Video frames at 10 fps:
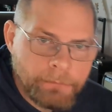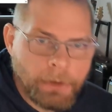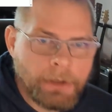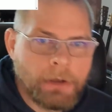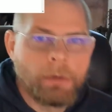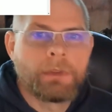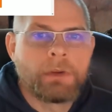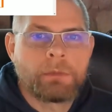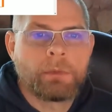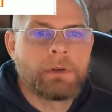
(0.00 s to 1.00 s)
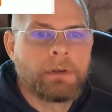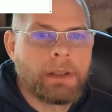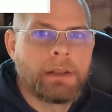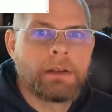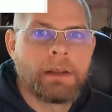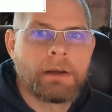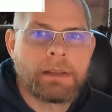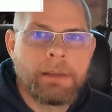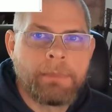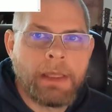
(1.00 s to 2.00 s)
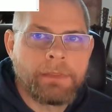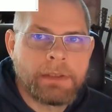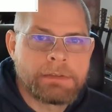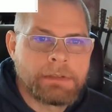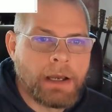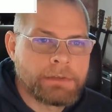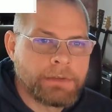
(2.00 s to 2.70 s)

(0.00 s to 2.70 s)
gonna go with this one and keep that thing stock.